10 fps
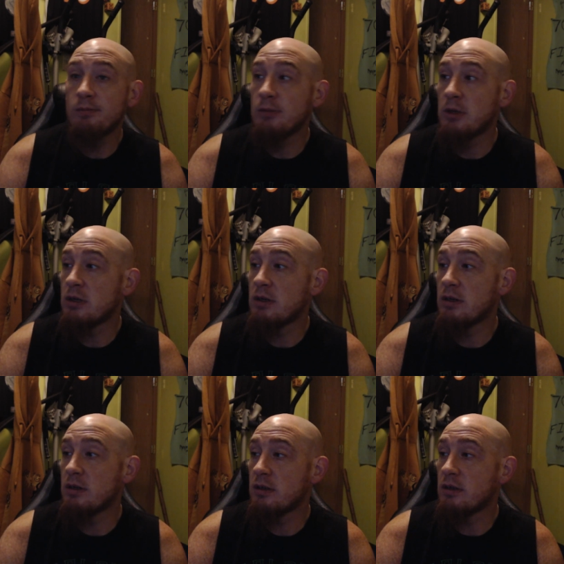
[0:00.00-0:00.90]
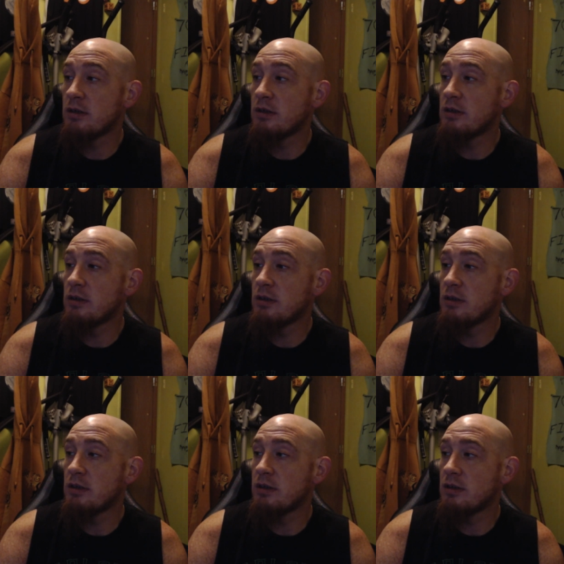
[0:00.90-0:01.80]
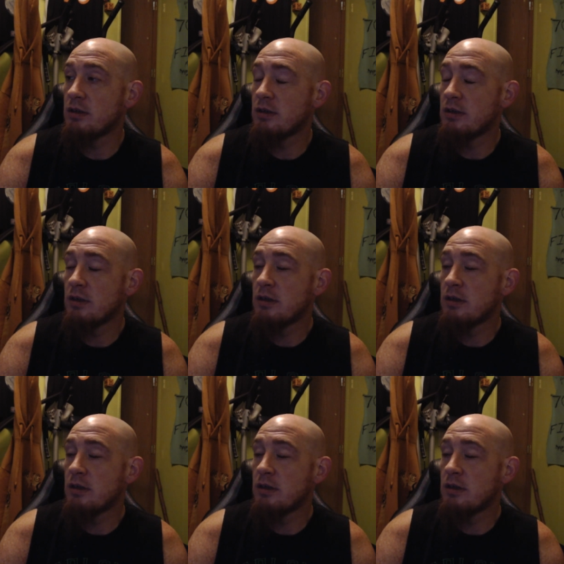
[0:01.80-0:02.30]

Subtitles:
(silence)